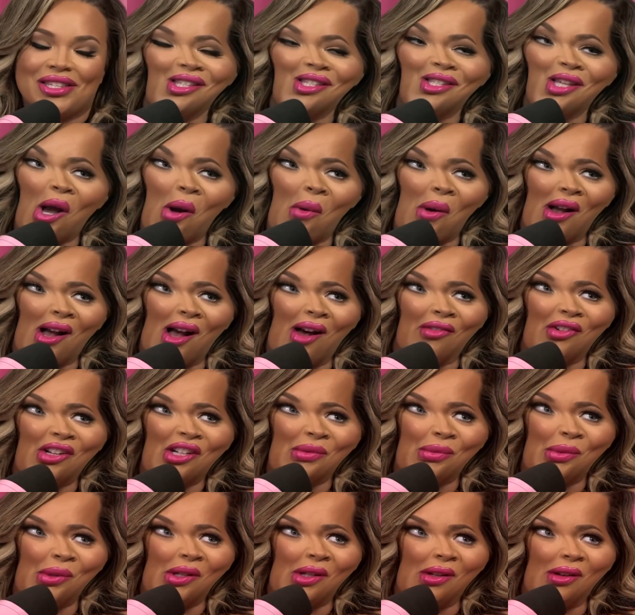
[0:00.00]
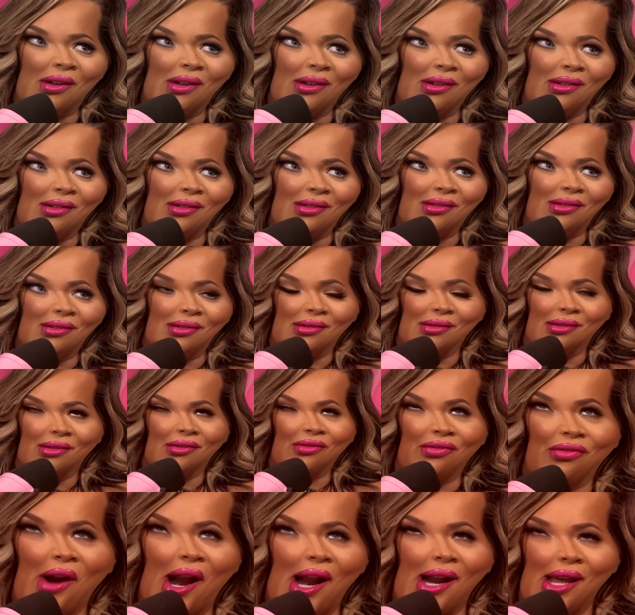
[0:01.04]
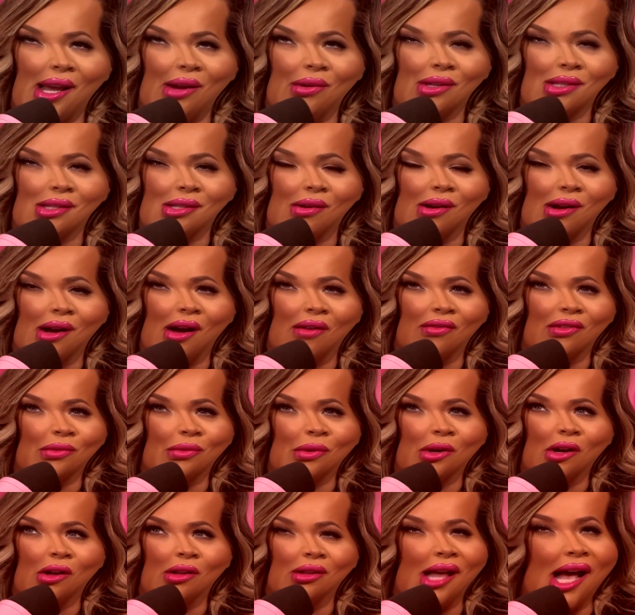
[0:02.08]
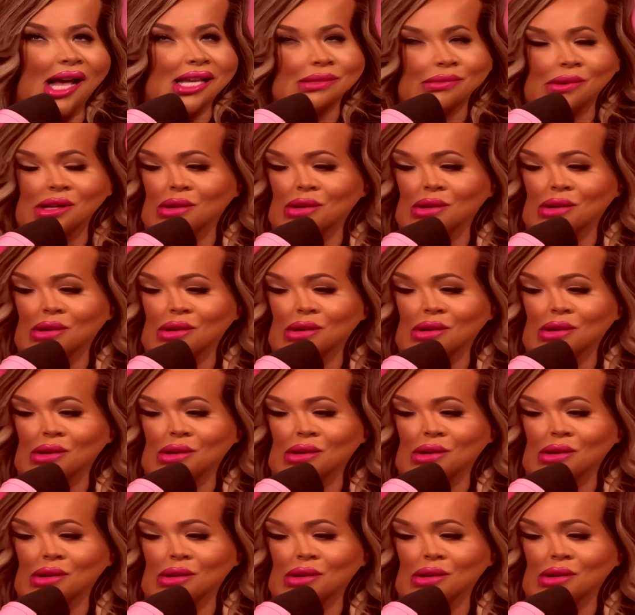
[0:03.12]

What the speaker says: It's so uncomfortable. Friday was so uncomfortable.